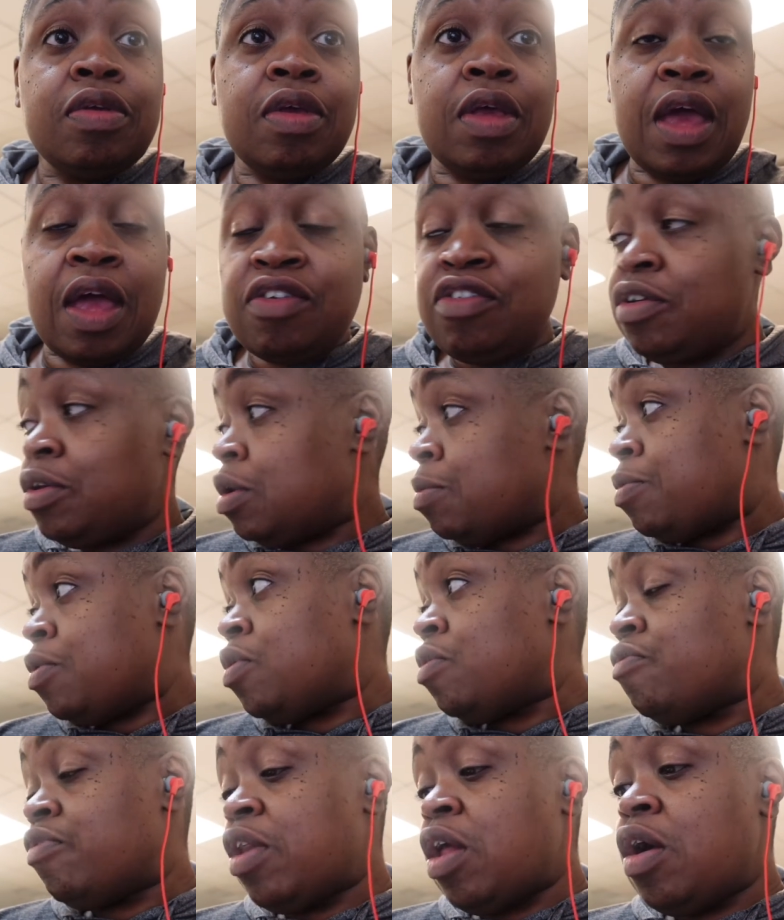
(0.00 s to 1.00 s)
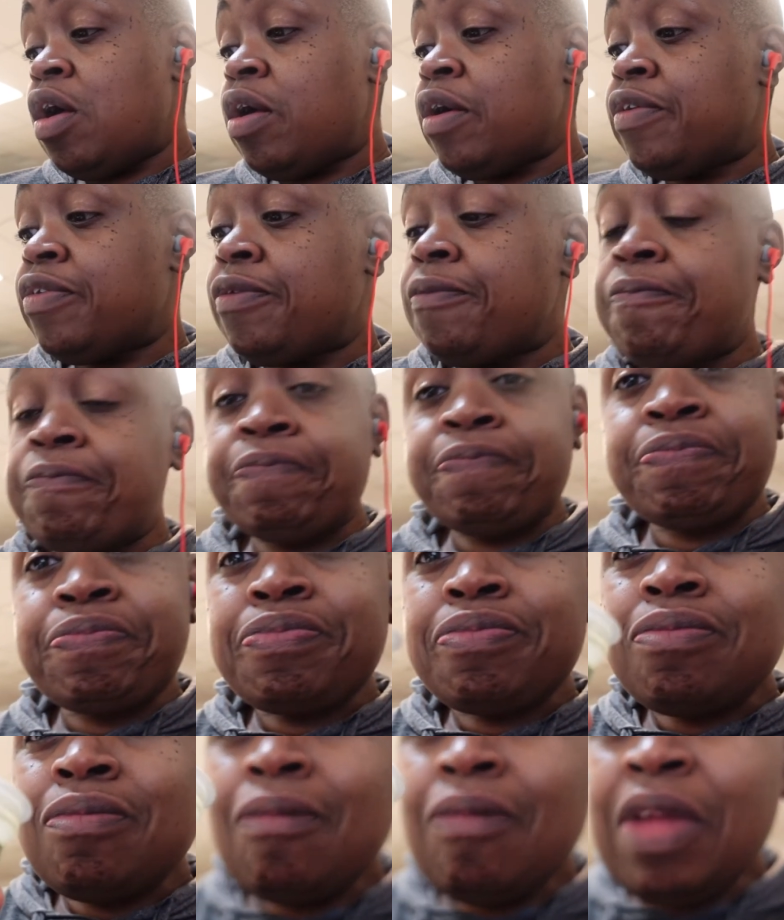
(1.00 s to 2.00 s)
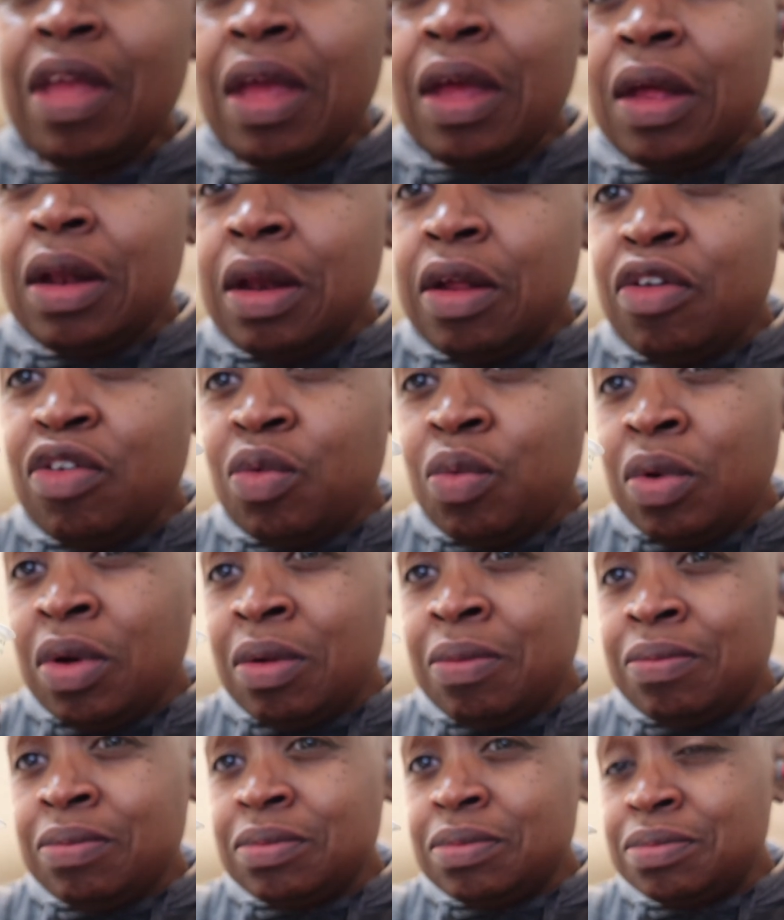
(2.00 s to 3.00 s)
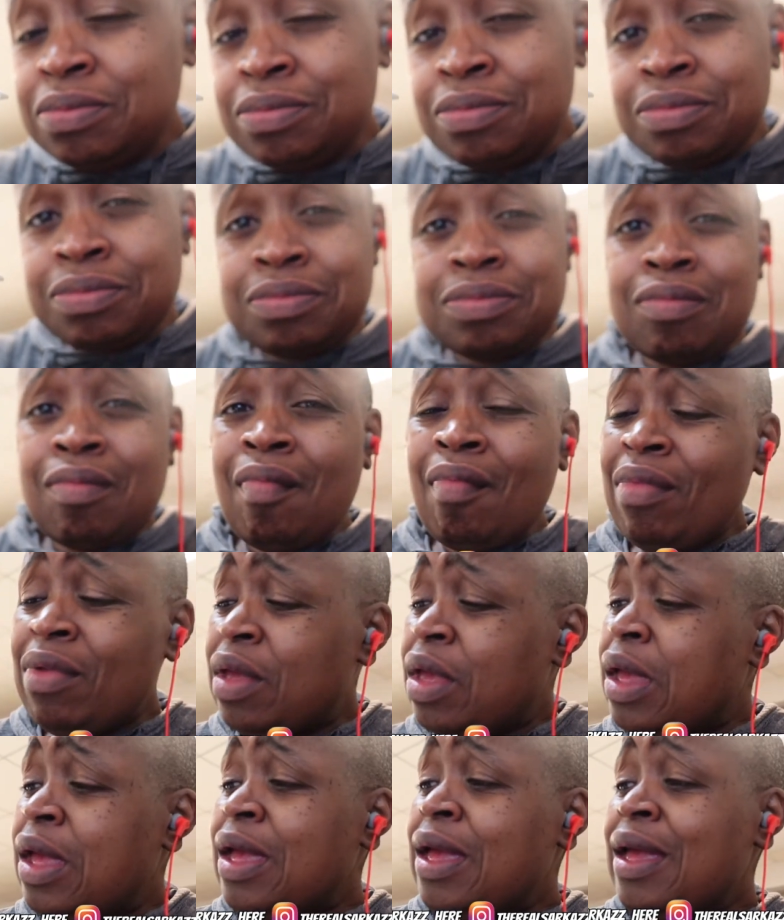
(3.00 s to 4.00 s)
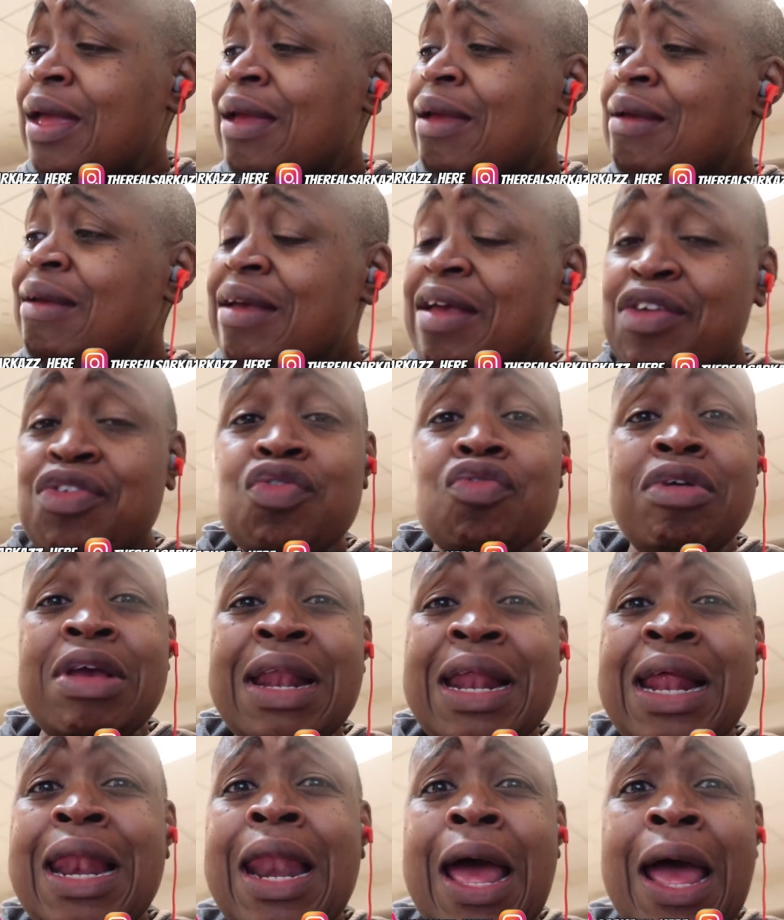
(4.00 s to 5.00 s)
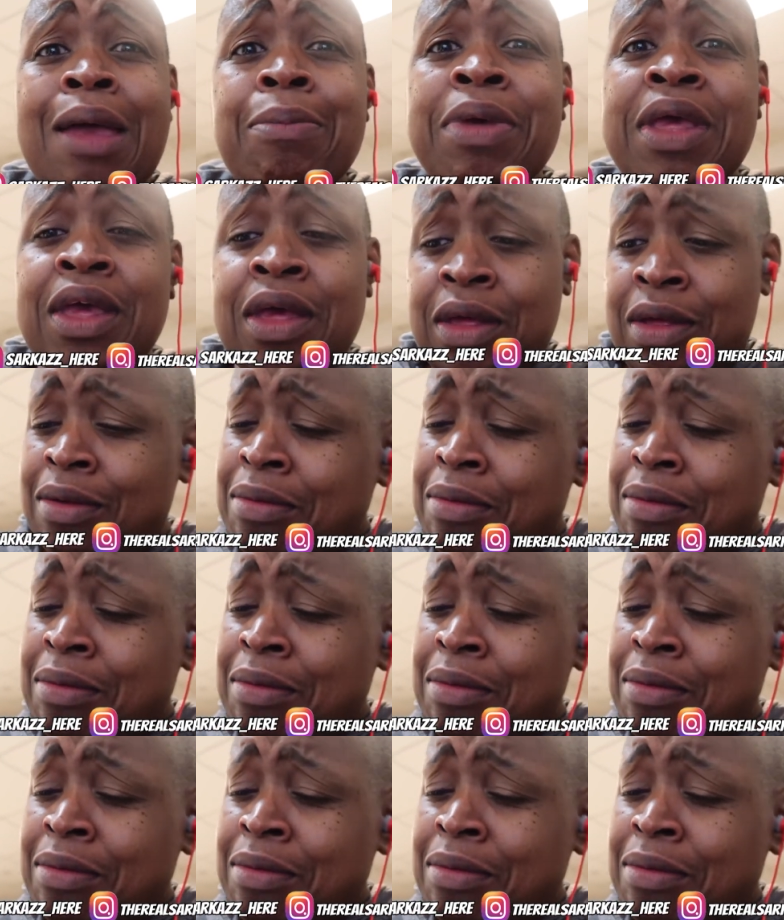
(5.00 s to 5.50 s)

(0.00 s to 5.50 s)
catching up on vlogs this one mm. It's really limey.